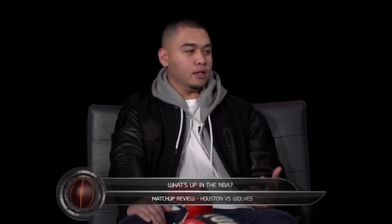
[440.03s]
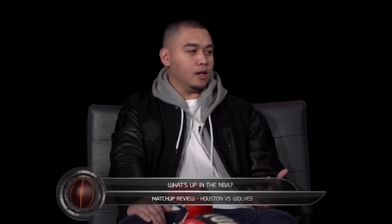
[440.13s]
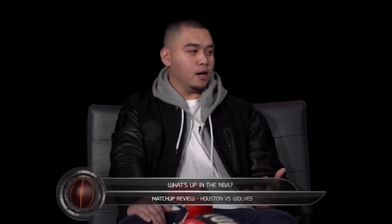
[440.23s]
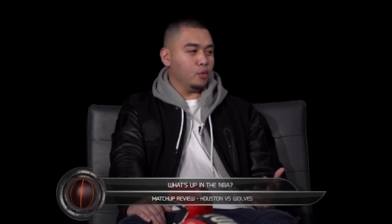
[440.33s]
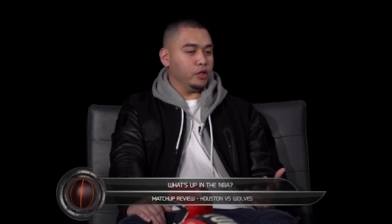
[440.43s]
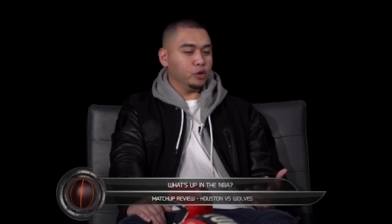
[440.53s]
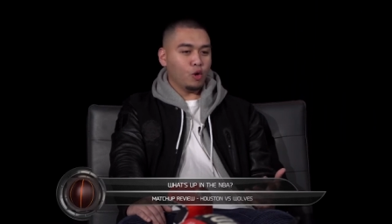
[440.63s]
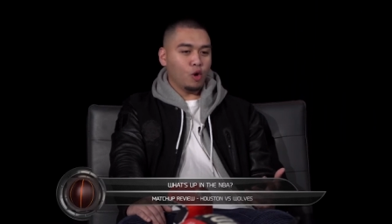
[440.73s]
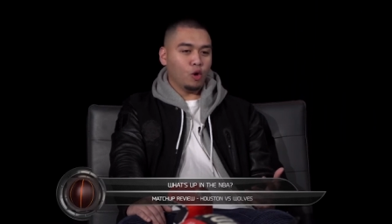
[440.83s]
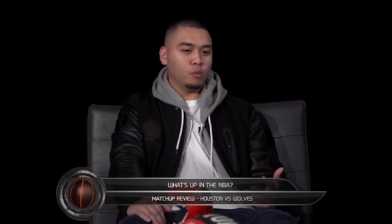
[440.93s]
uh, with his
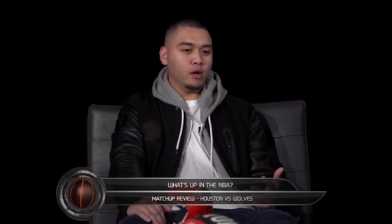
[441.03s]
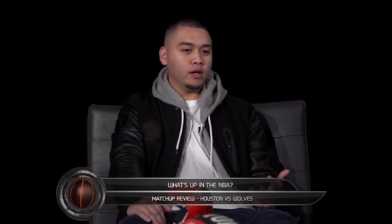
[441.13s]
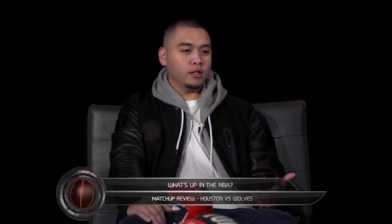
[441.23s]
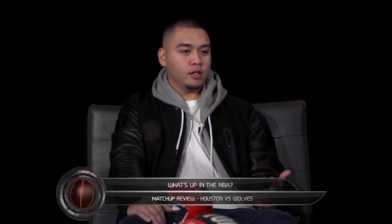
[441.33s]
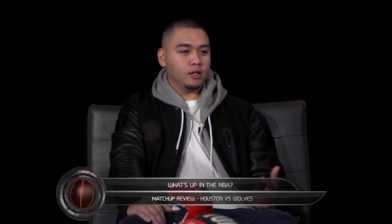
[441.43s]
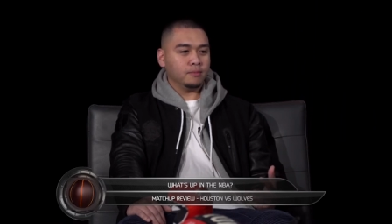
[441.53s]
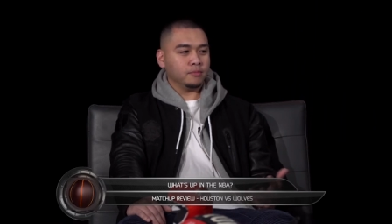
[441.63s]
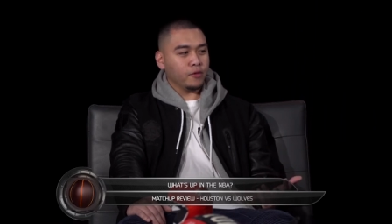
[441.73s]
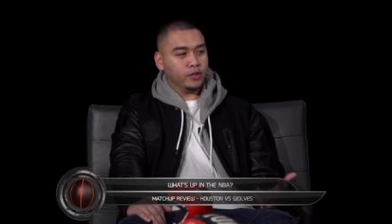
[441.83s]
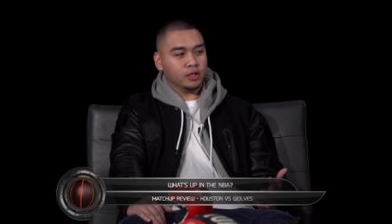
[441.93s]
role, but um,
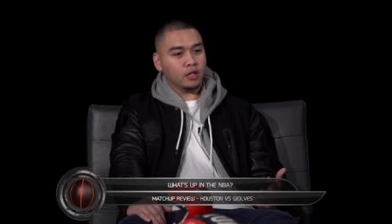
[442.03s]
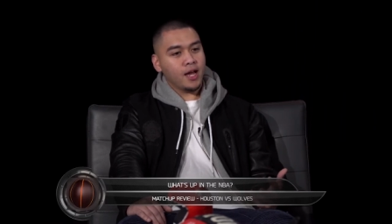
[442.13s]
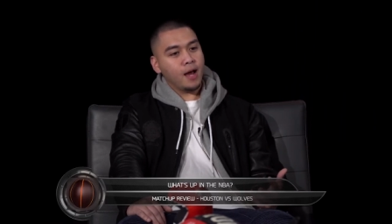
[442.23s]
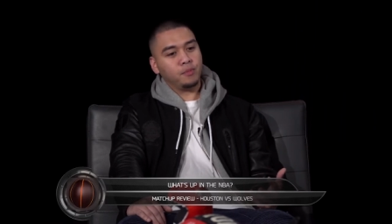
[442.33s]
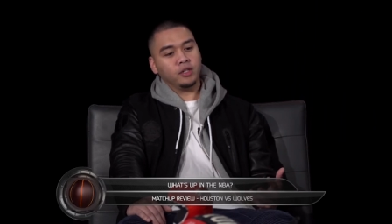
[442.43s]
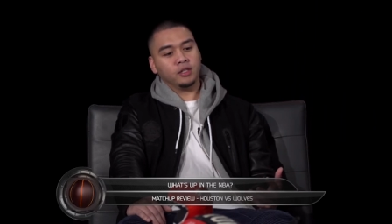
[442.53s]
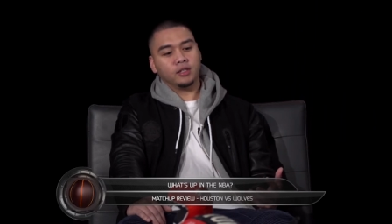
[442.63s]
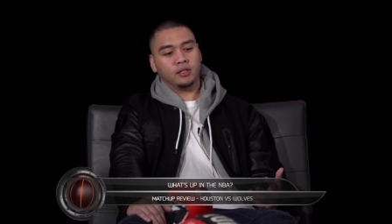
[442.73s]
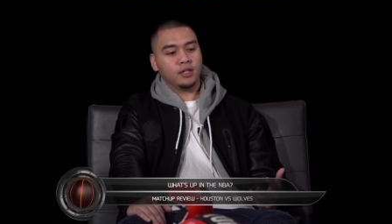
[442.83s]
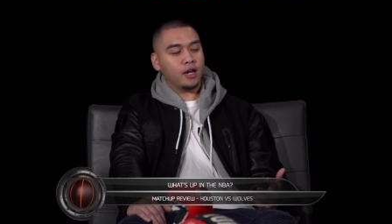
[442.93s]
if he's unhappy,
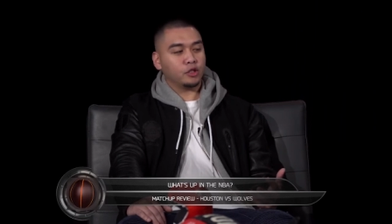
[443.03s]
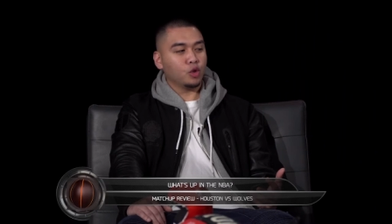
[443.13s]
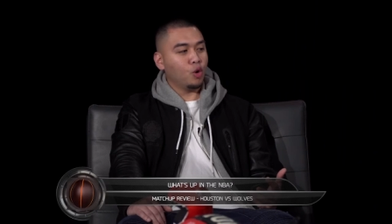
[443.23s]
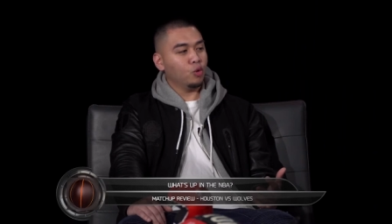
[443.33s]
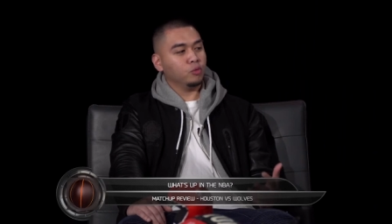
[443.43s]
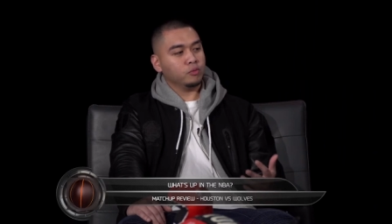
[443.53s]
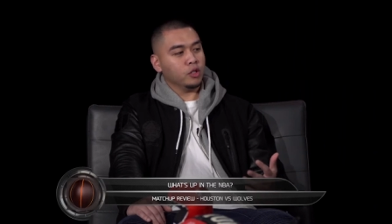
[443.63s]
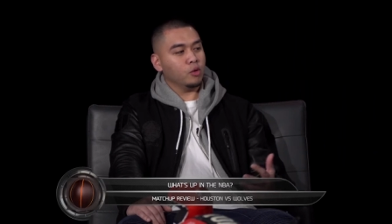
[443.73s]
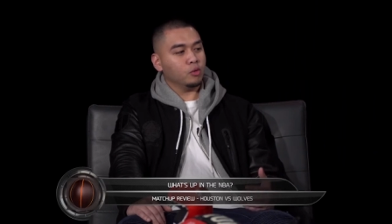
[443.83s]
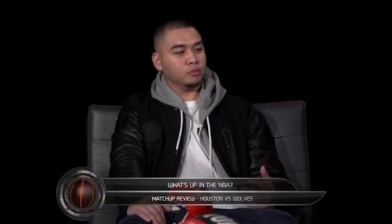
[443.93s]
you got to show you
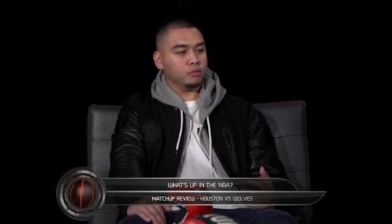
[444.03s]
know